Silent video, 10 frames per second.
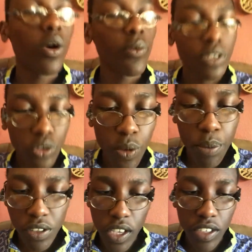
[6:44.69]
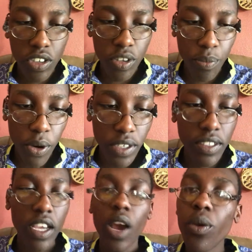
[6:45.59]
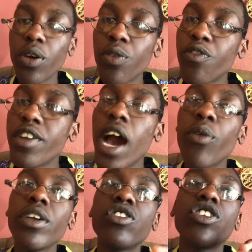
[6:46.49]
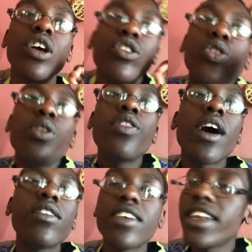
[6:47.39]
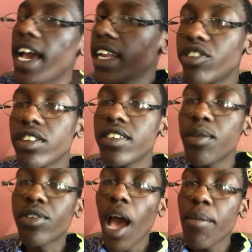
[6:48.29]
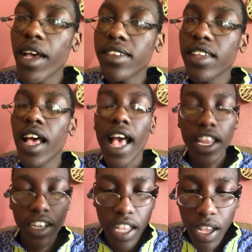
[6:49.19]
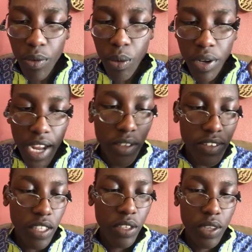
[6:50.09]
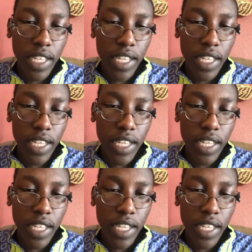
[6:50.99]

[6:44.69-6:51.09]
We do appreciate your support. We have now reached 2,900 subscribers and we will now see you